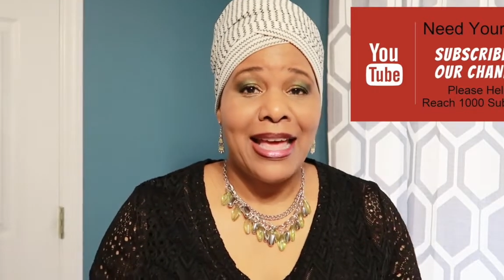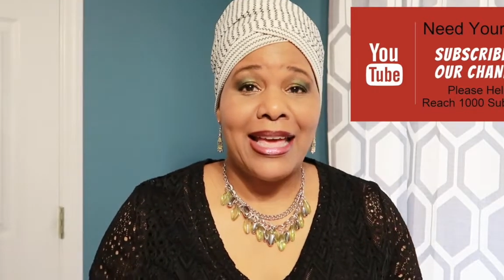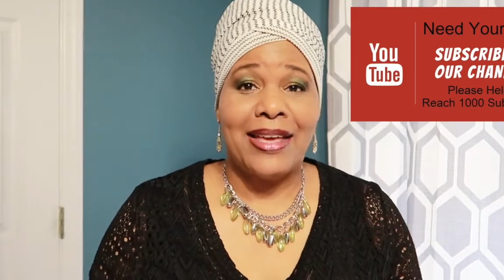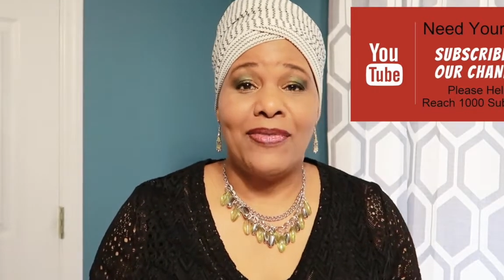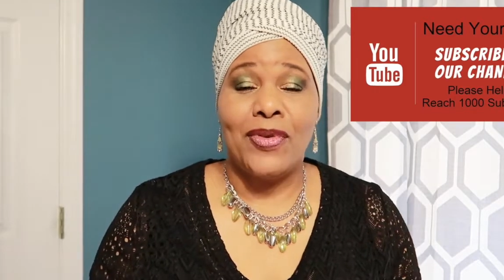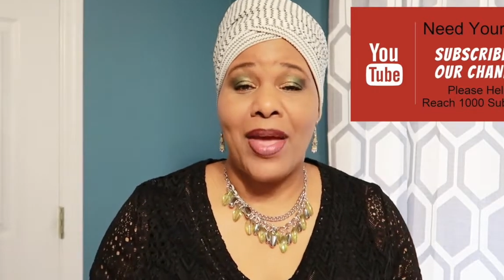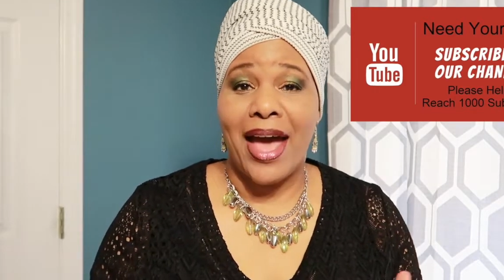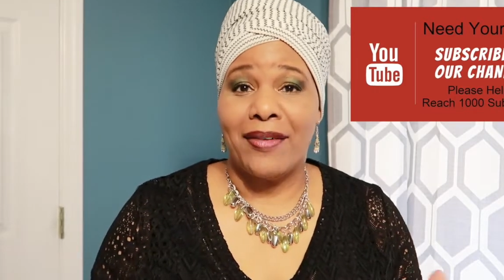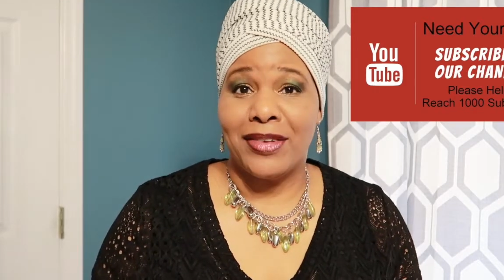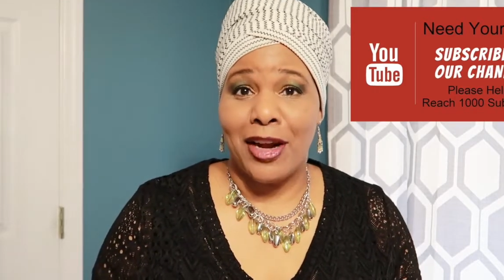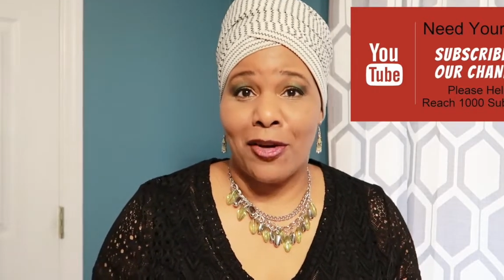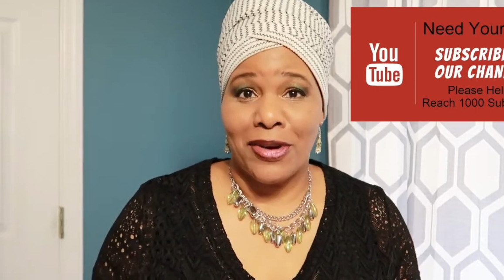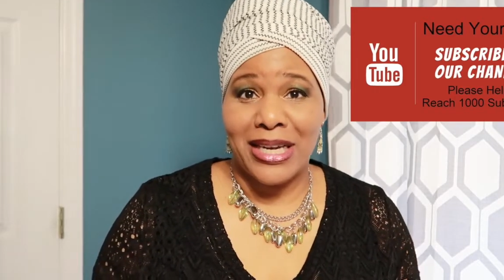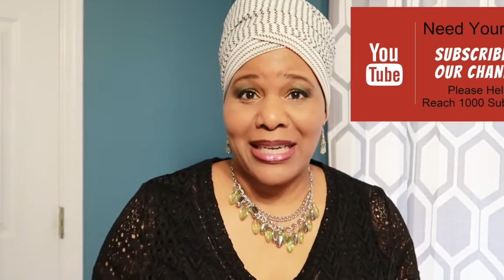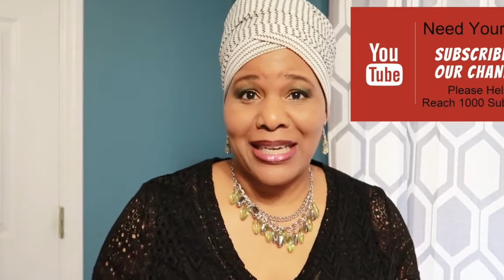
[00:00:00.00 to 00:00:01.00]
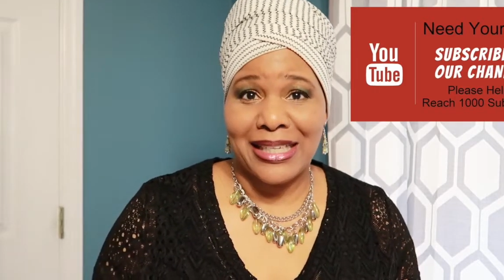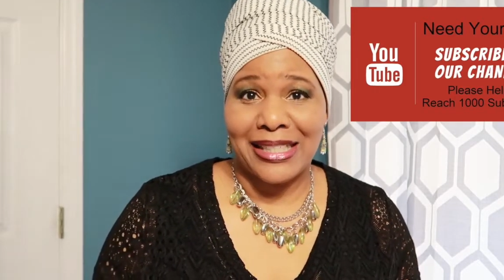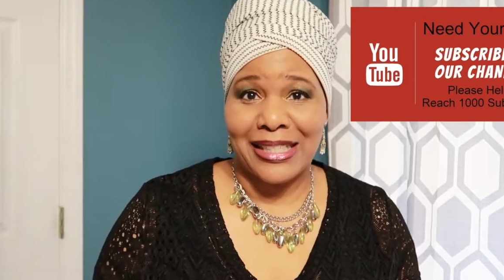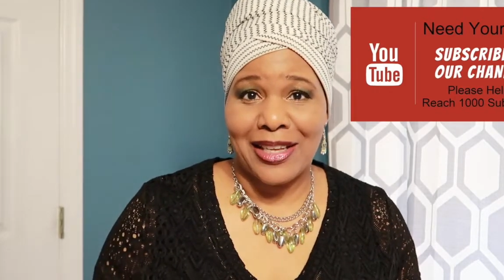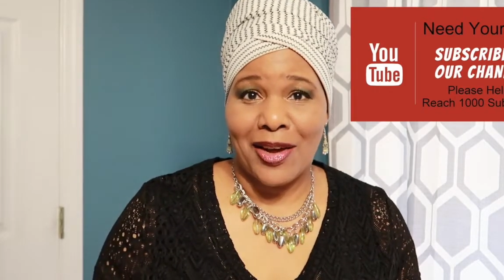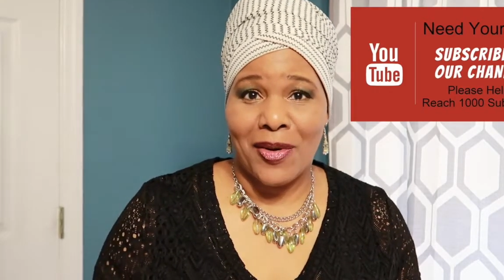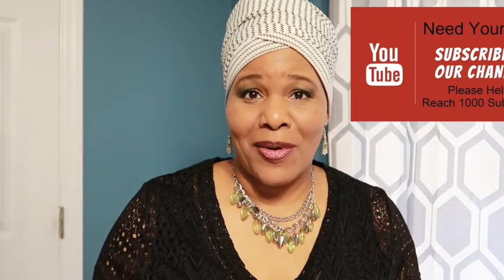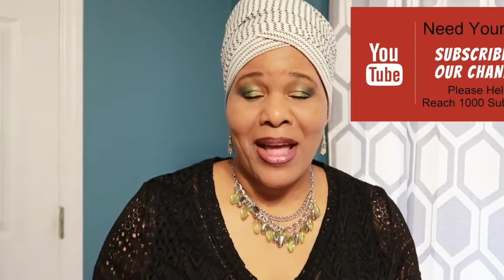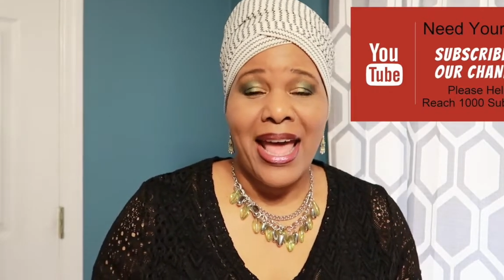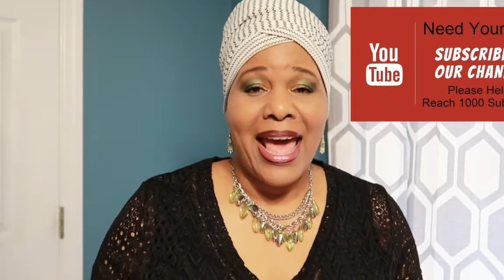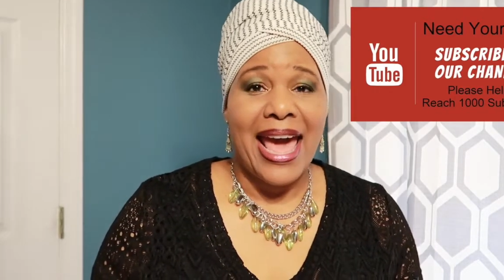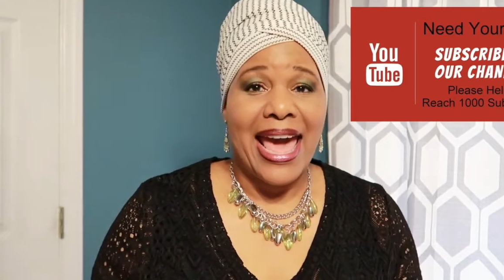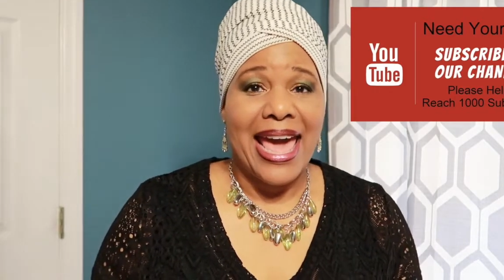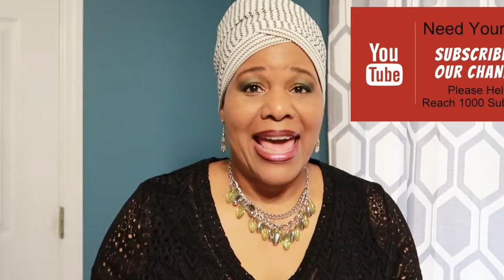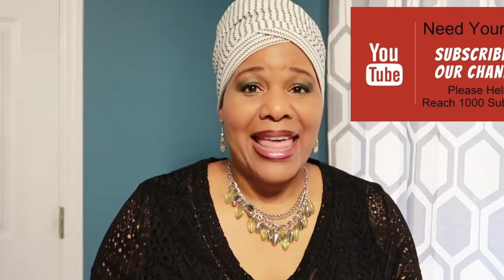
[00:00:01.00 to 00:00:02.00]
if you haven't already done so.
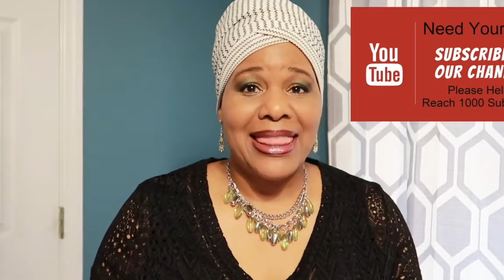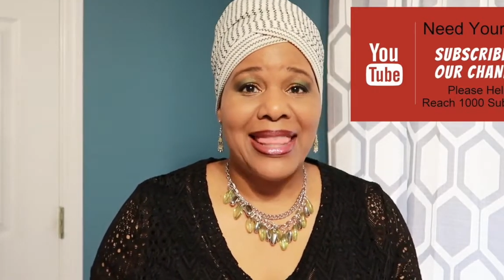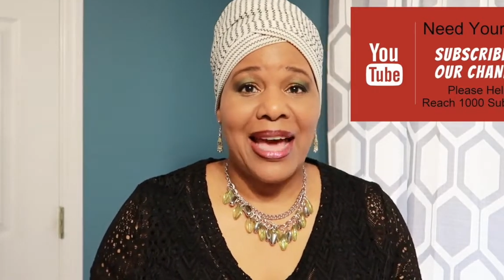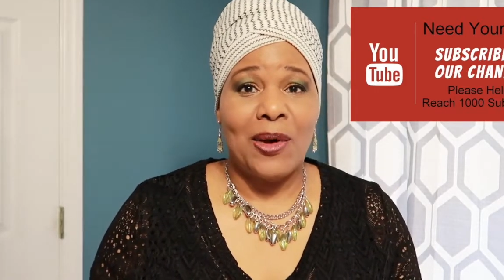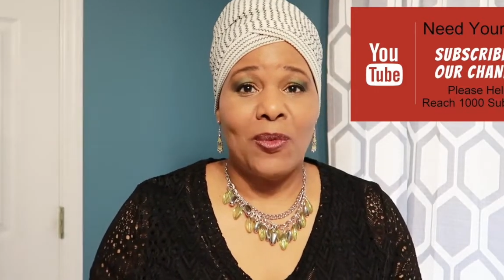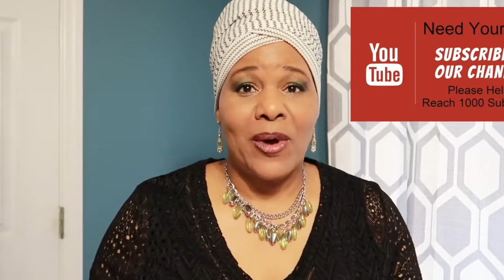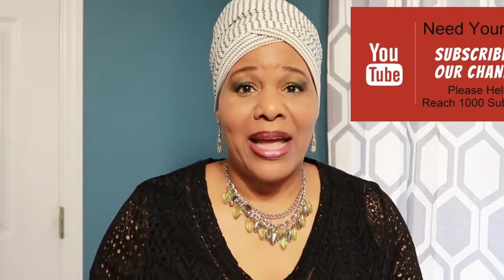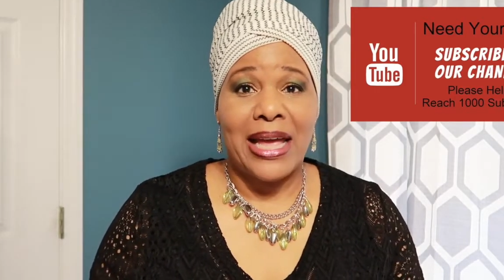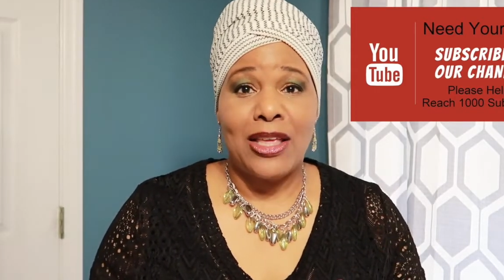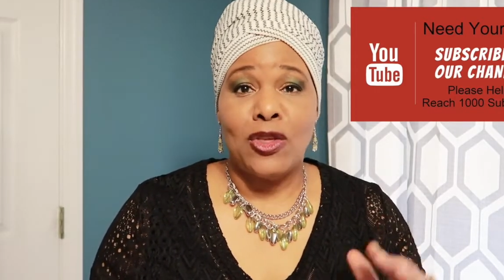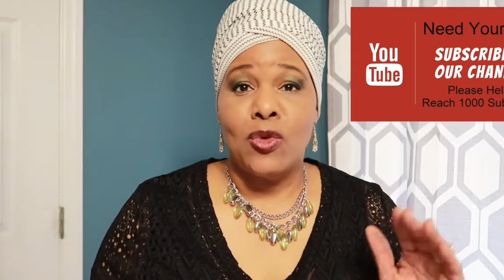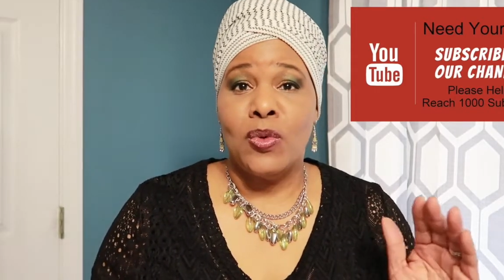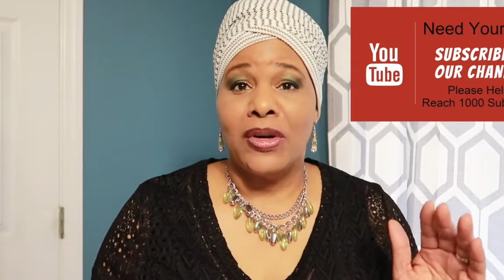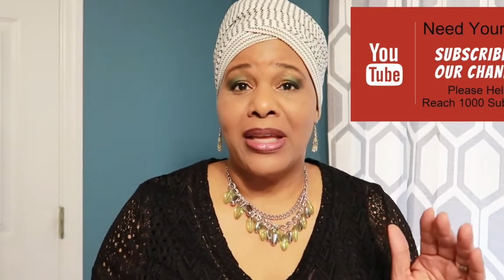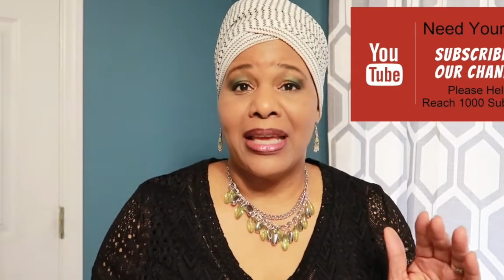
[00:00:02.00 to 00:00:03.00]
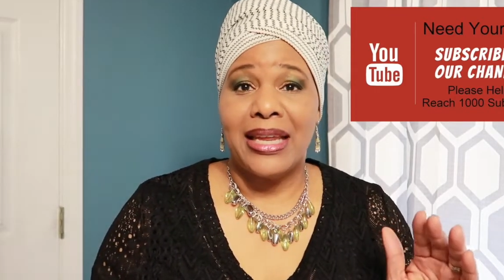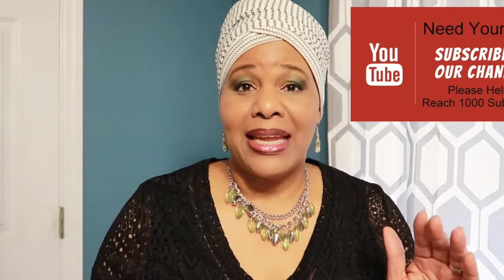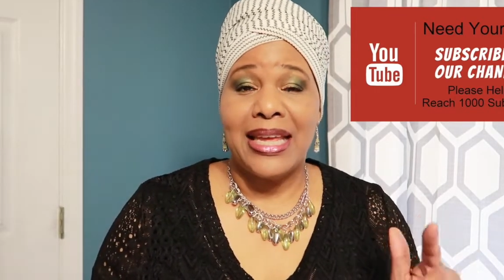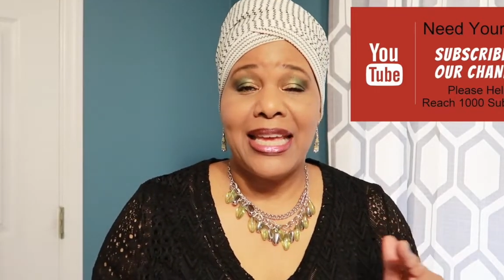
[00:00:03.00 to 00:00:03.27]
And that way you will get